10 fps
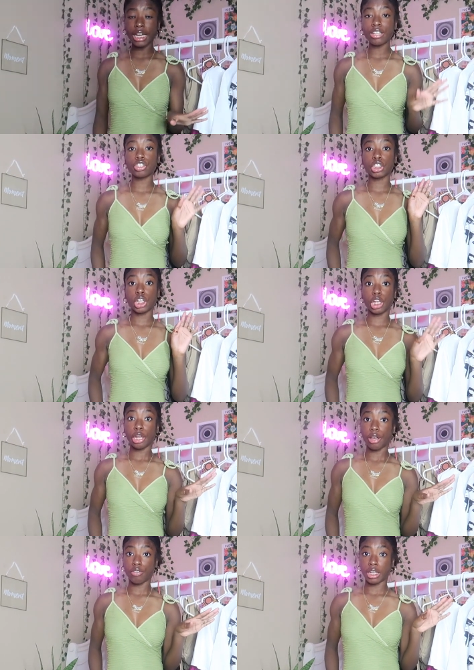I just
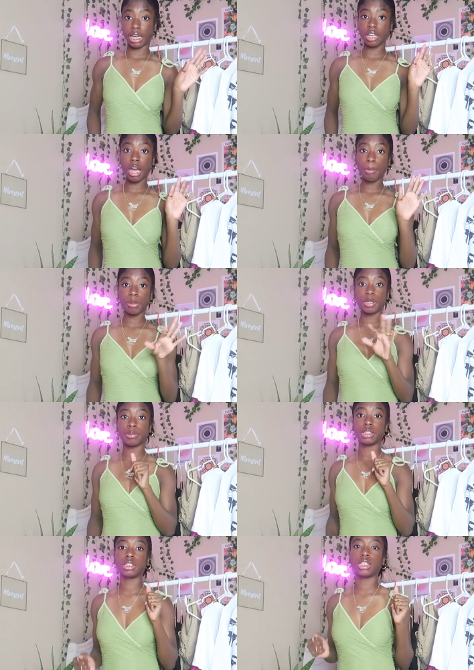love it. Like, it complements
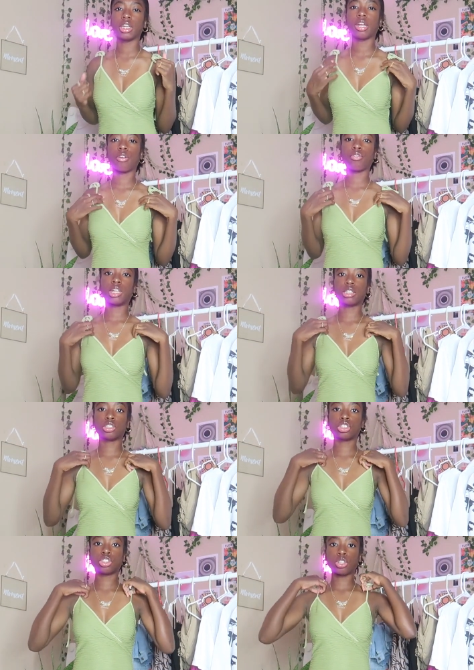my skin, I feel like,
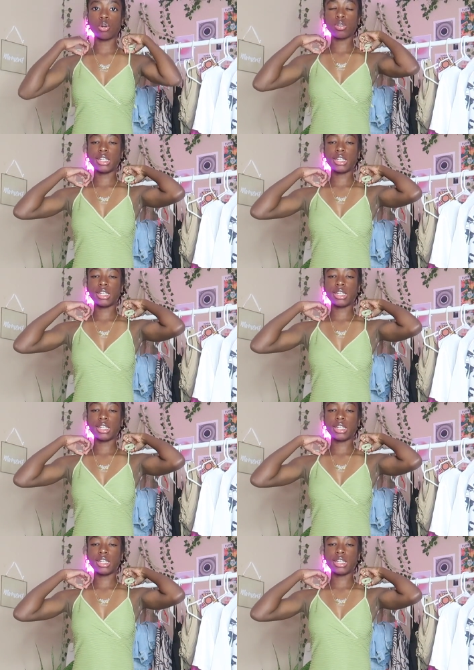so